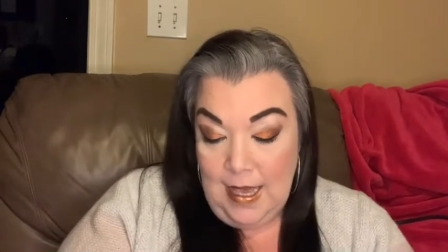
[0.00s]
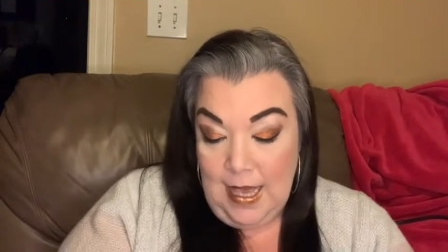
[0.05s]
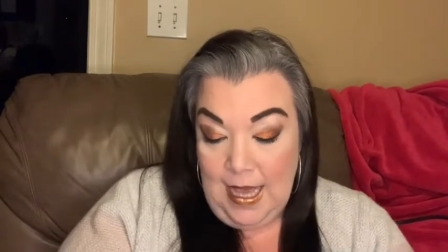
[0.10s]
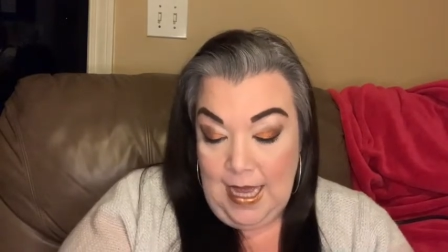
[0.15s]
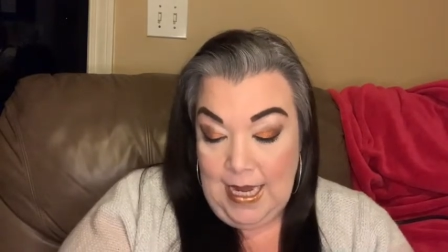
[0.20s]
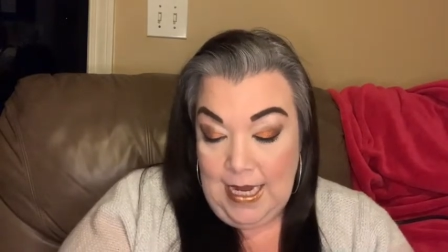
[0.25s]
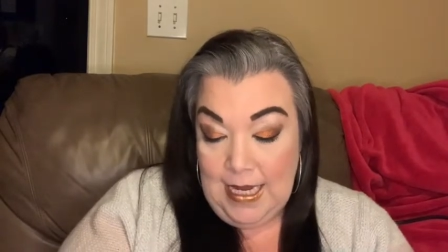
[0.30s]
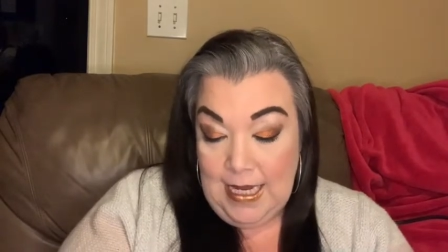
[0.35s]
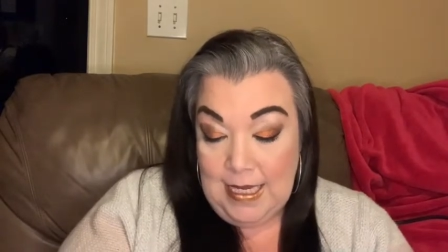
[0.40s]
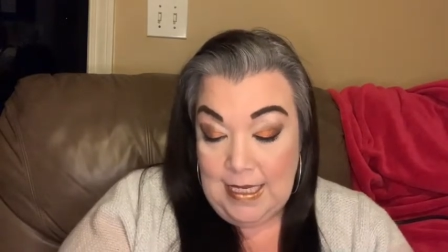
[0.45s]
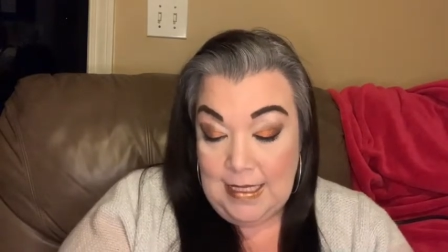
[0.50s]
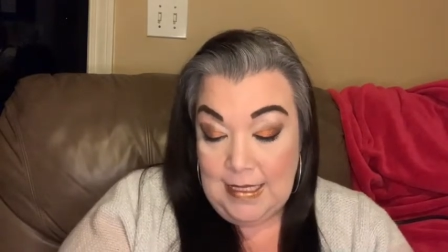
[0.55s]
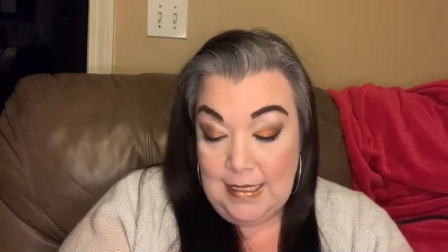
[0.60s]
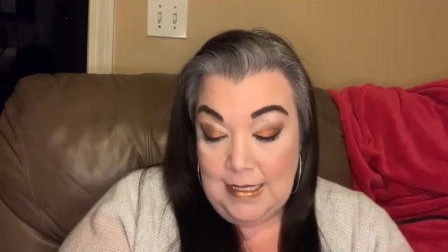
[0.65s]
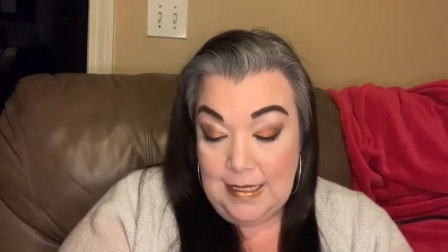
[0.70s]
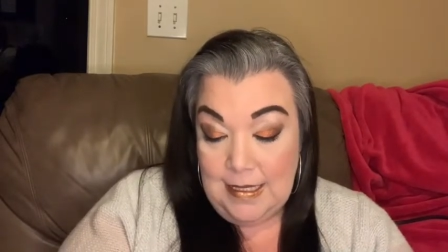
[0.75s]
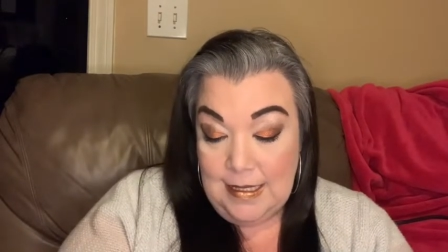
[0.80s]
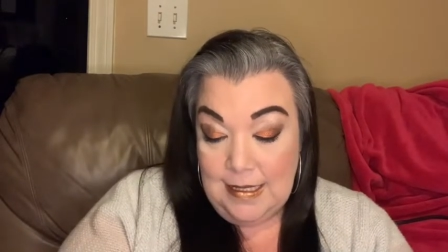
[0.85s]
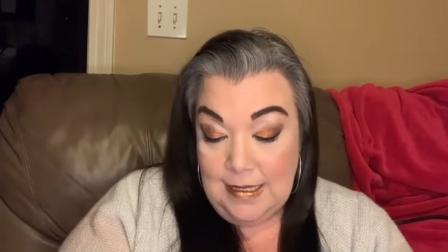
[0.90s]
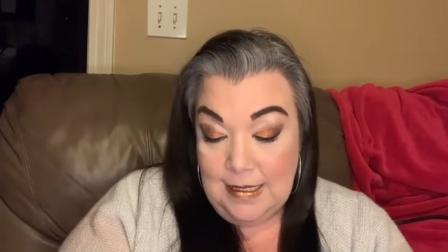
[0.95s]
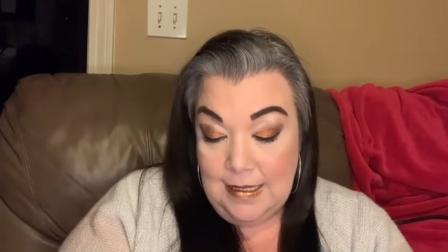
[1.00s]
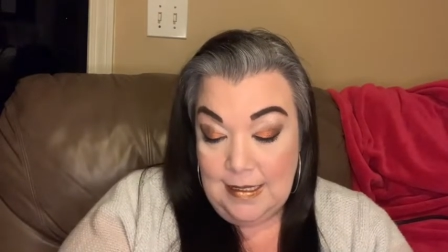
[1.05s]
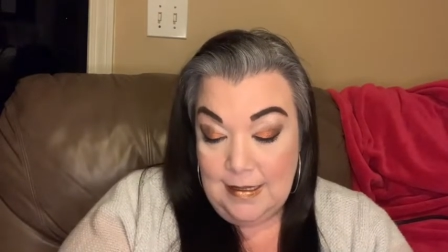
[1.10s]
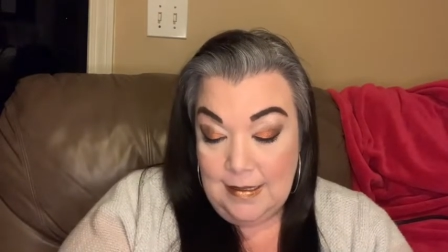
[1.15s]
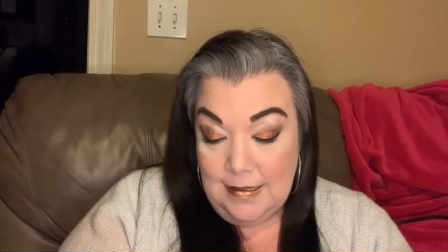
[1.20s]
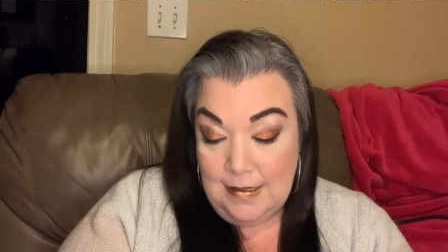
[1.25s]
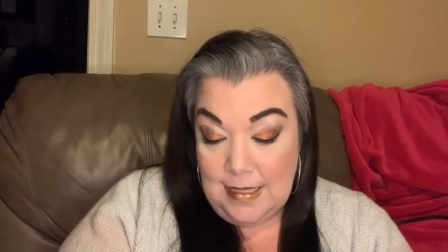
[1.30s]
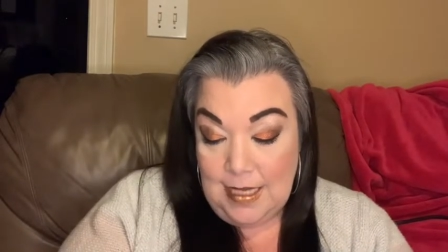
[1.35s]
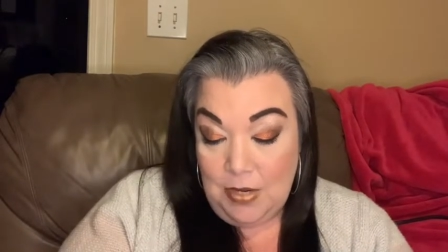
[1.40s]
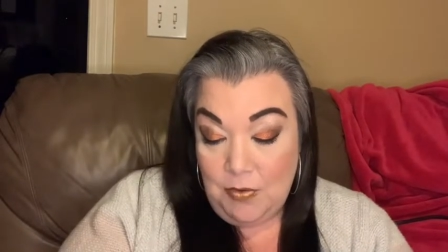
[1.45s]
And
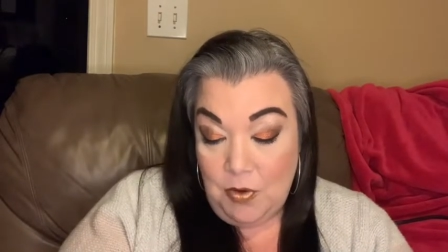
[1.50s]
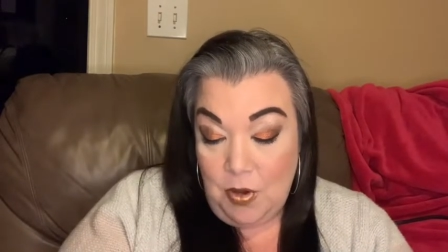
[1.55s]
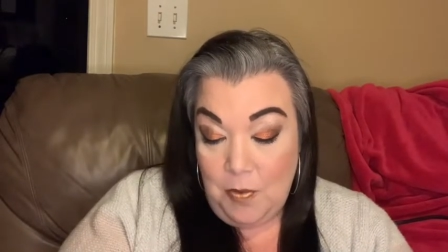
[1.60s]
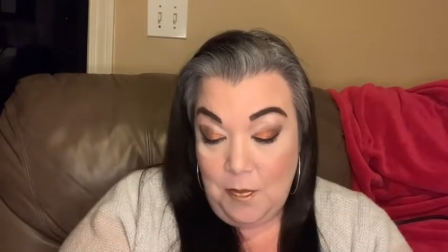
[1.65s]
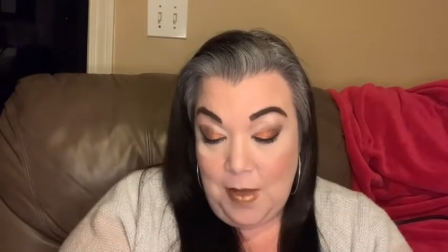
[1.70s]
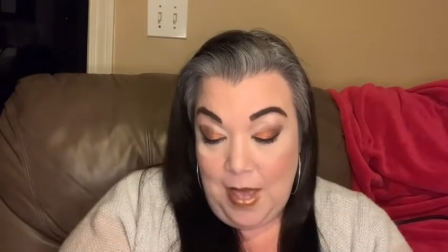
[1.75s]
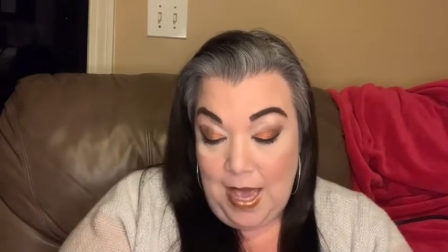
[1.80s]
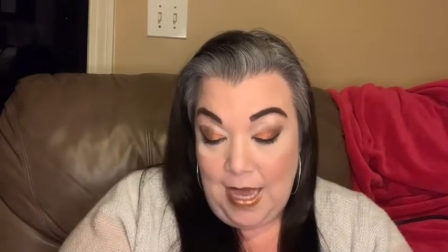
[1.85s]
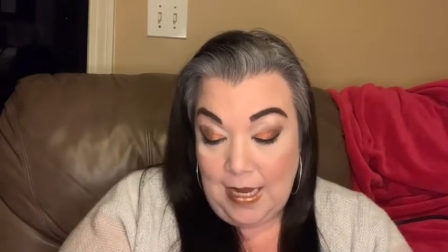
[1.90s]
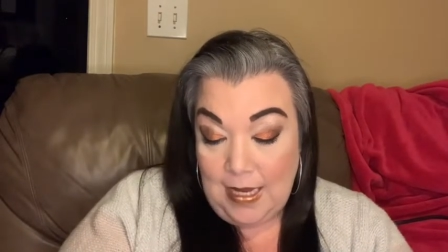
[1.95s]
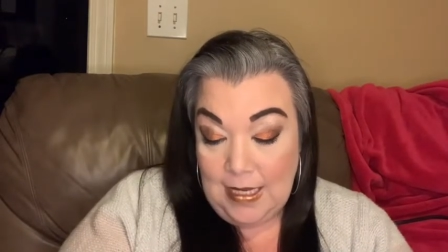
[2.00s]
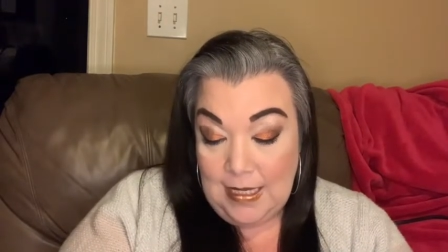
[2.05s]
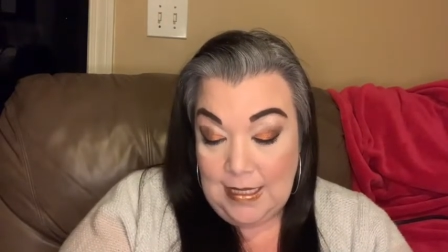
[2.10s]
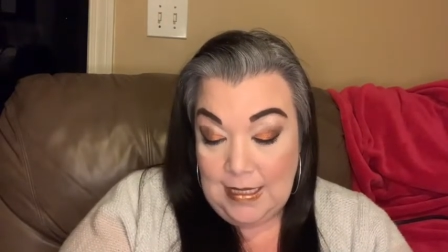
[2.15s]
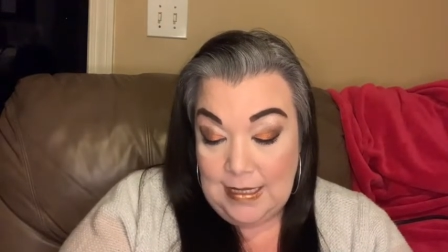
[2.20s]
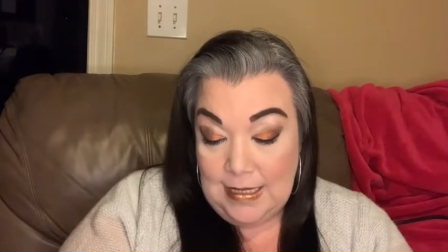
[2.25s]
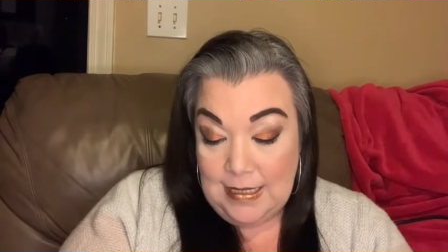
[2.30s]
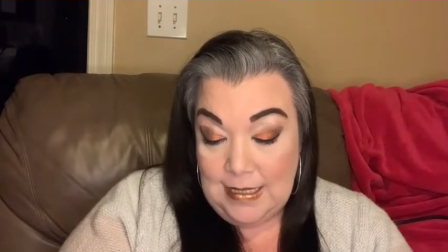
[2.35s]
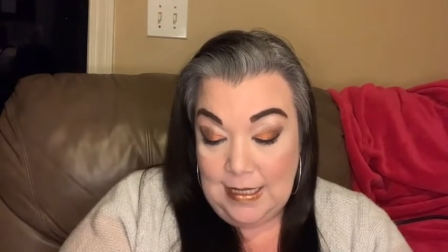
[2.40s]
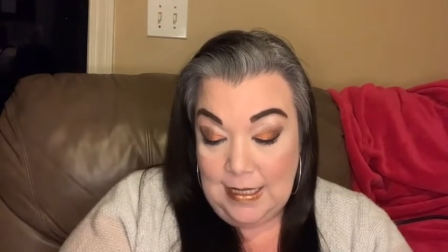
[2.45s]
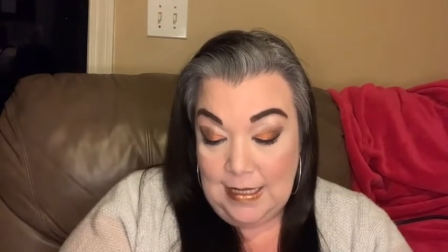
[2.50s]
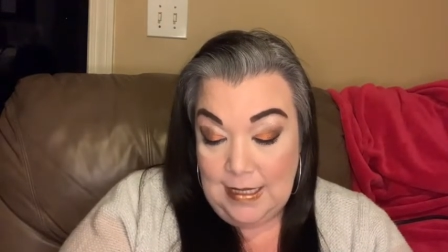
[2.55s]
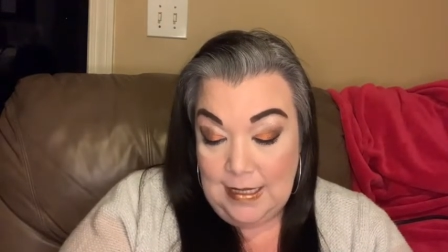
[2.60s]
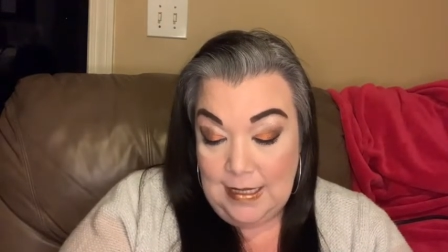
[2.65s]
they wrote back and